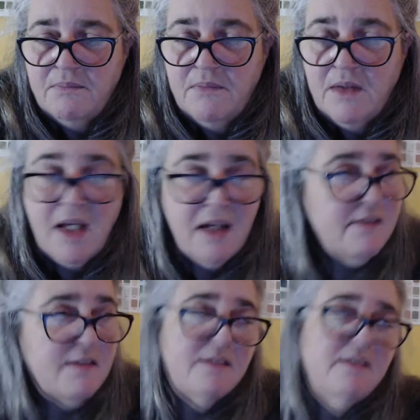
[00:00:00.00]

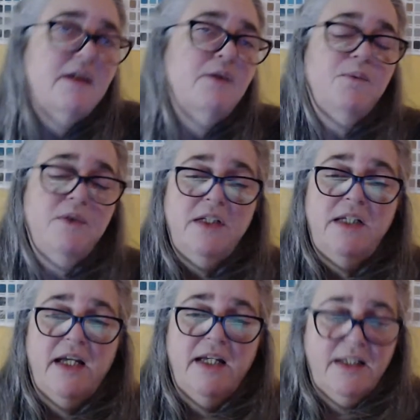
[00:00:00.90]
yes, it
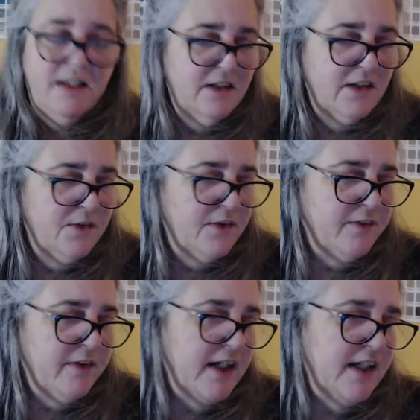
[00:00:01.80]
would, Edna. You were
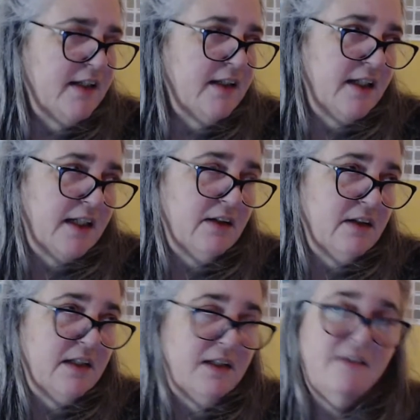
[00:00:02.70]
right, like
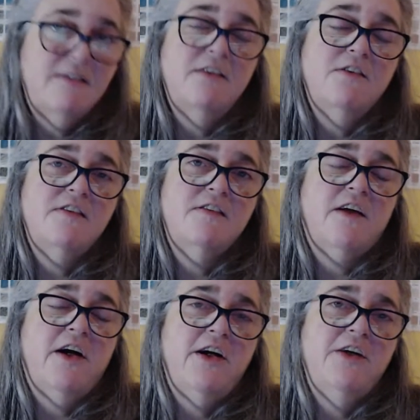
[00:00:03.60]
on silk
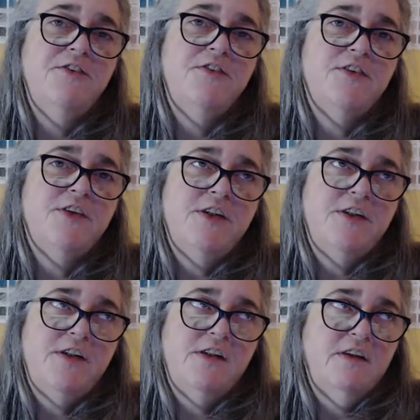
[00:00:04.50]
scarves.
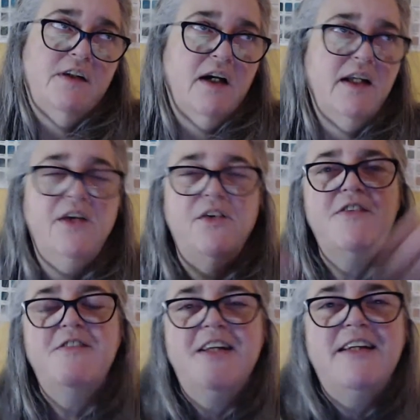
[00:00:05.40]
I know
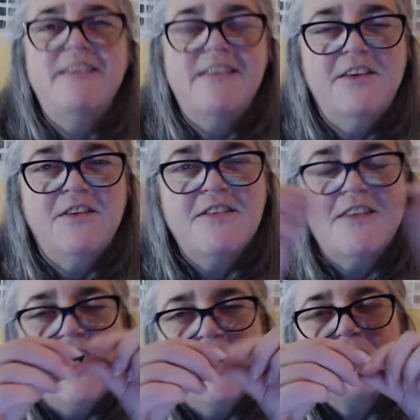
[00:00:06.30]
I've seen silk
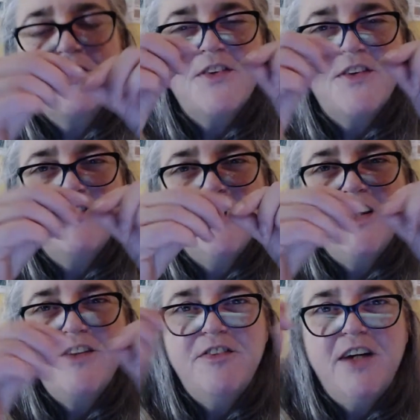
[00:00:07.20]
scarves with the
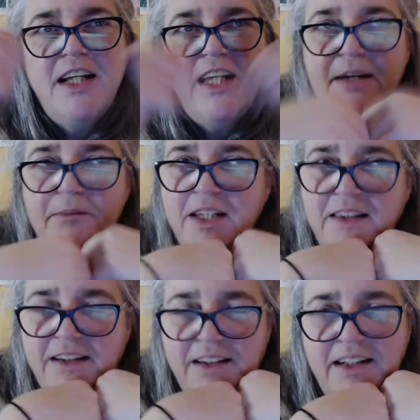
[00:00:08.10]
very fine hem, and I
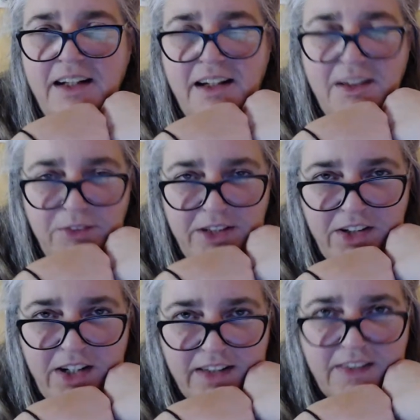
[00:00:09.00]
thought, I
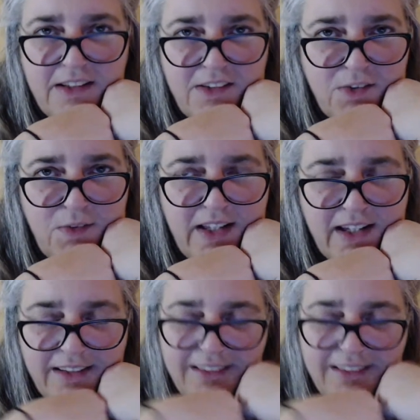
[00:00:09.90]
wonder how they do that.